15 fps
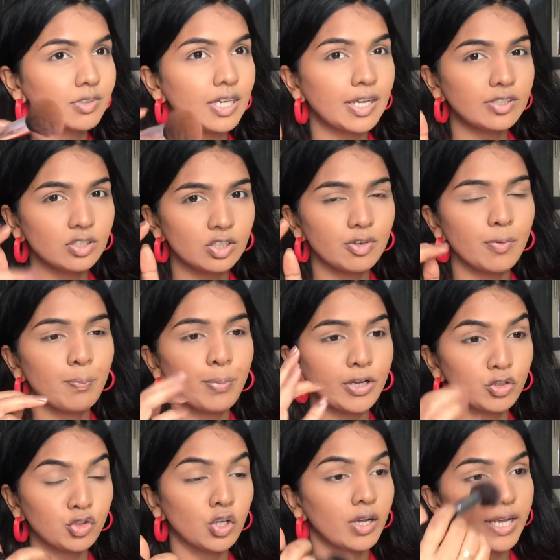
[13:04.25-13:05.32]
tested
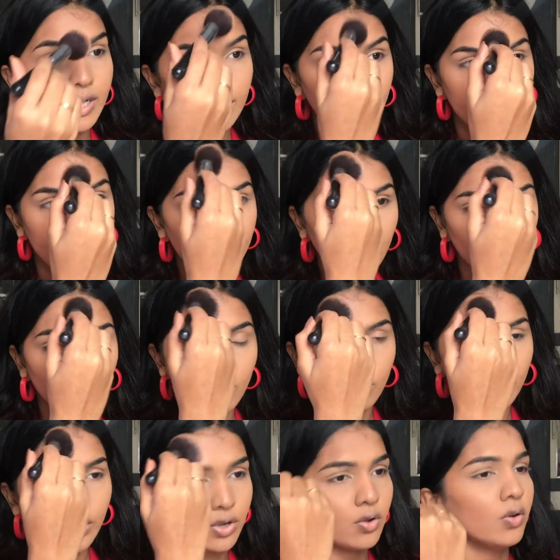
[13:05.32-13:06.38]
picture in the end of the
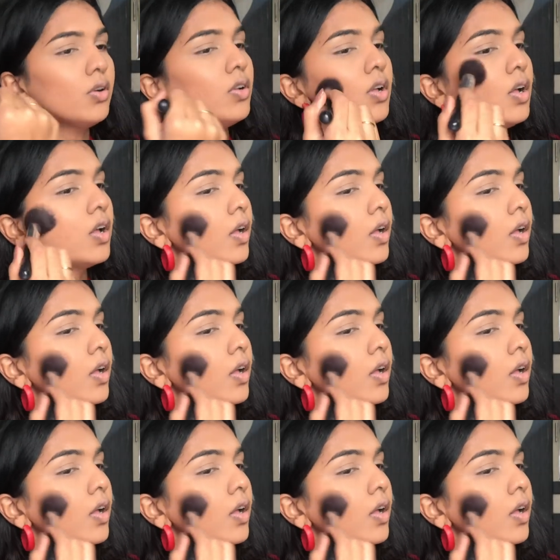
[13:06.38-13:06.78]
video